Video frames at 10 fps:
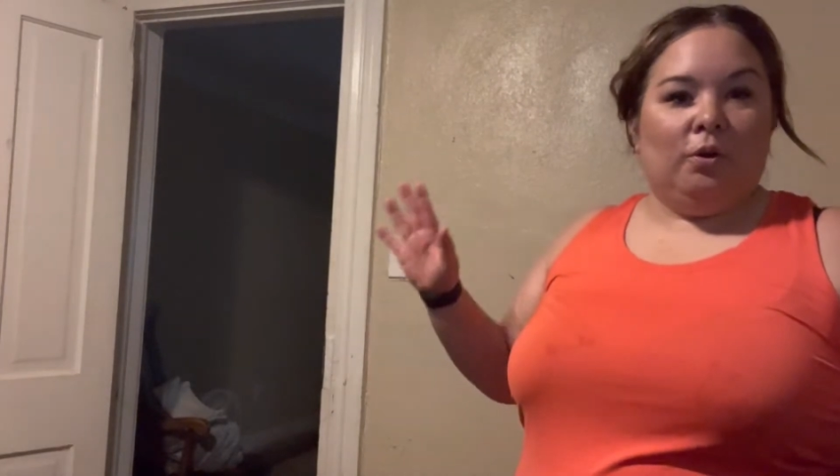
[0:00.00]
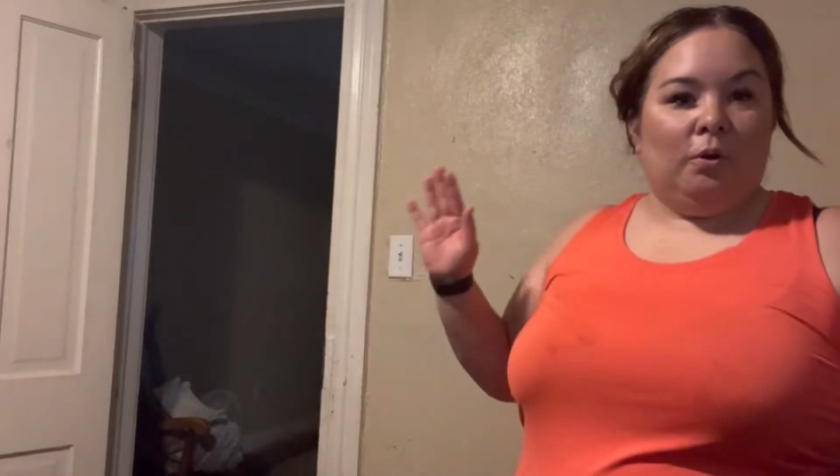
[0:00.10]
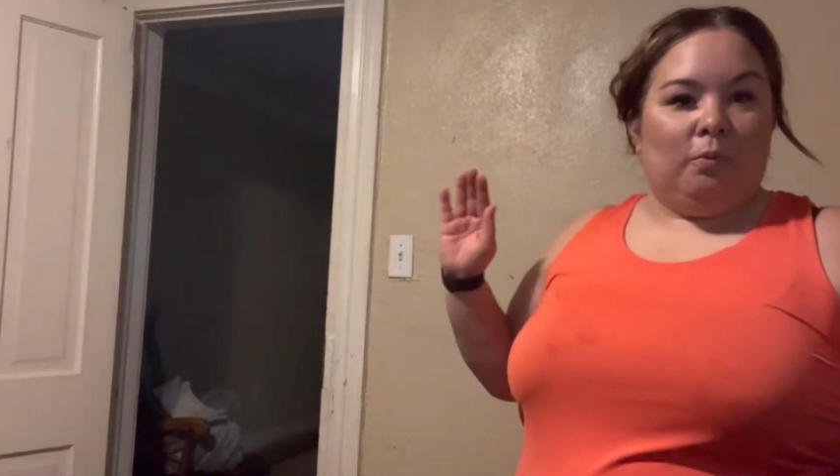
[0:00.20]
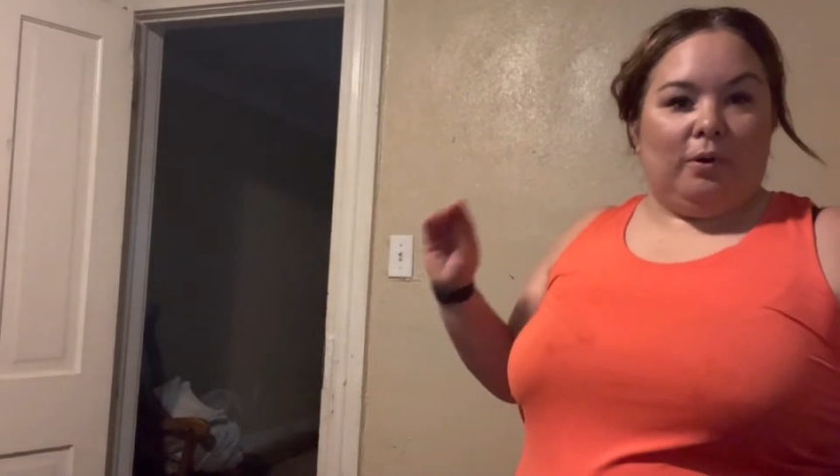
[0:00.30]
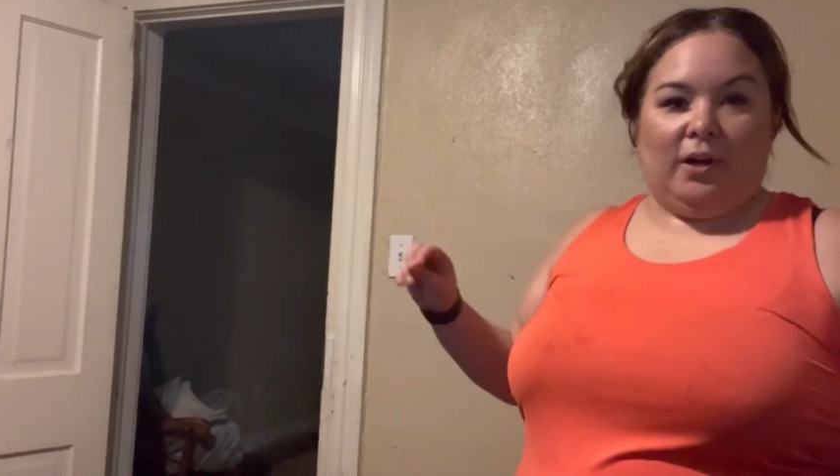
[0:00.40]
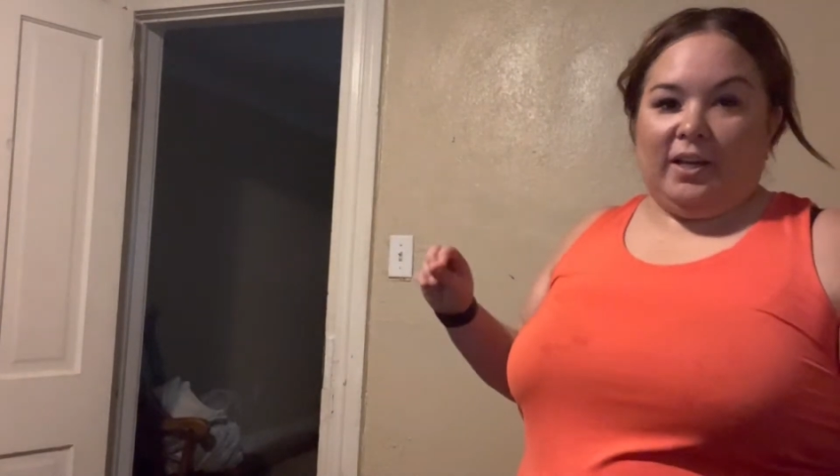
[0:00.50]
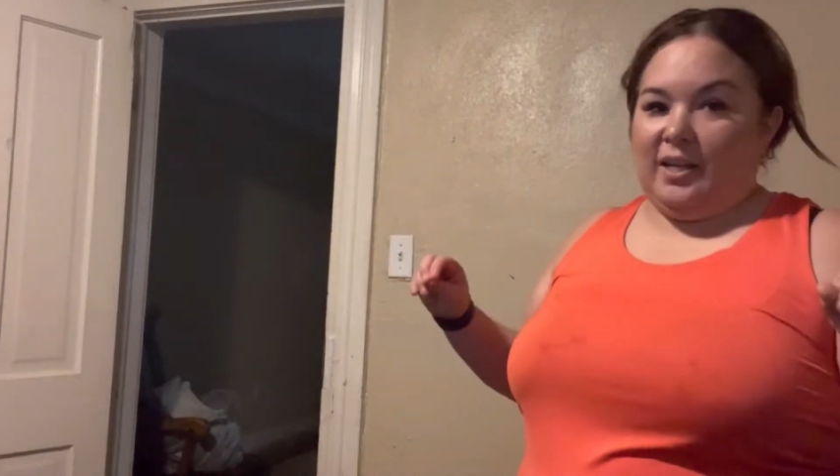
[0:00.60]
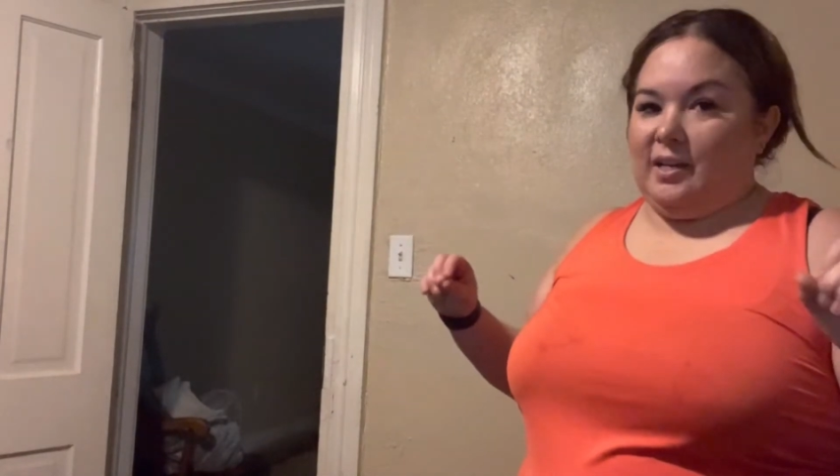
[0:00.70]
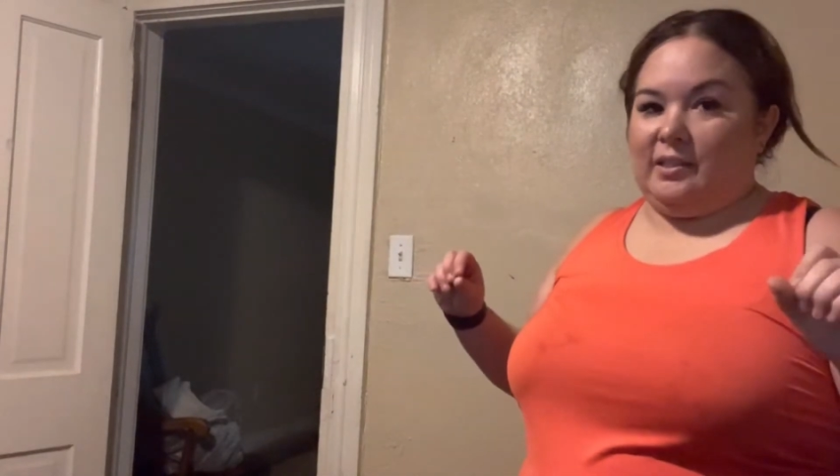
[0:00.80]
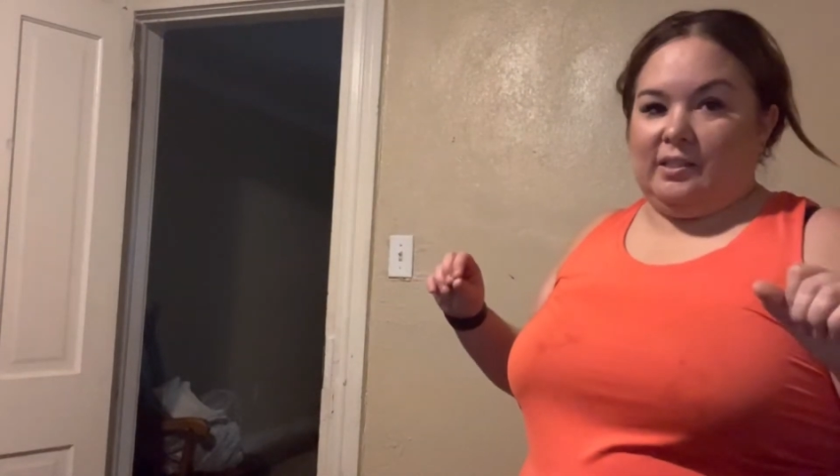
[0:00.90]
where it
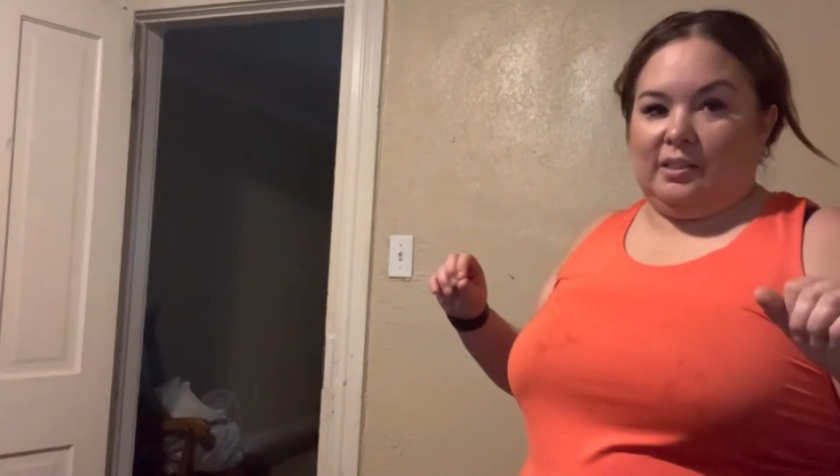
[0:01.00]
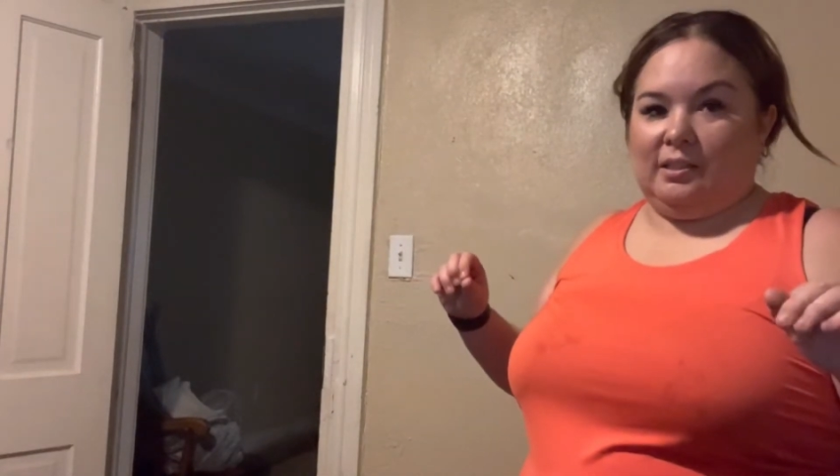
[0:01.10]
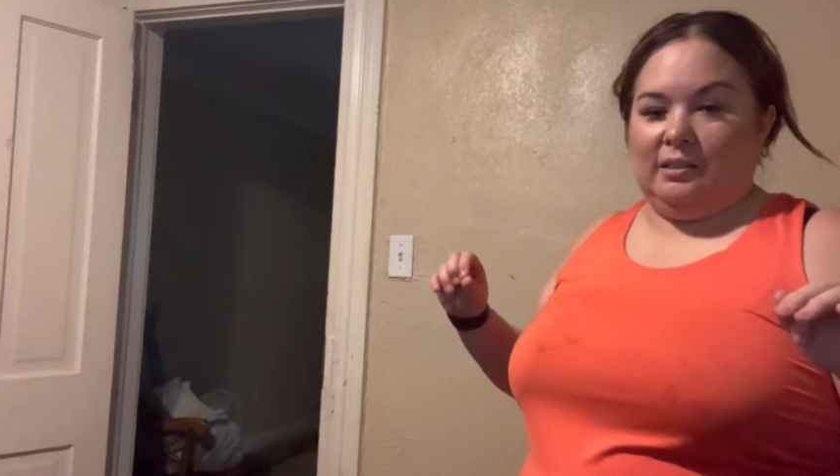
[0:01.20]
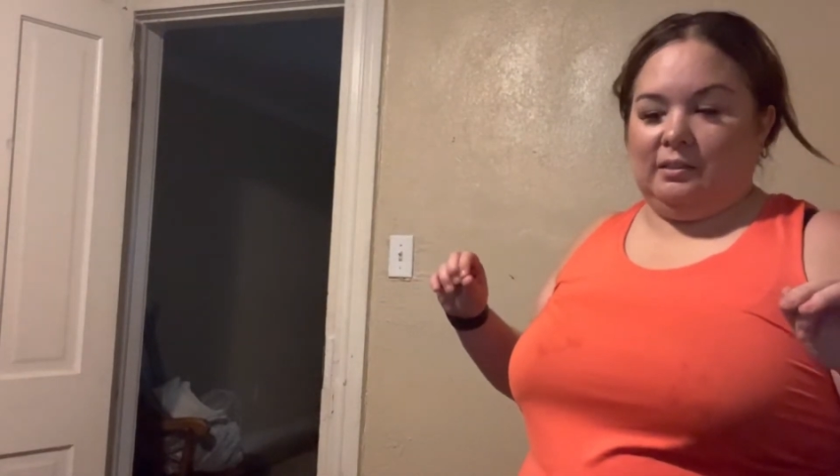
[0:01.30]
gets,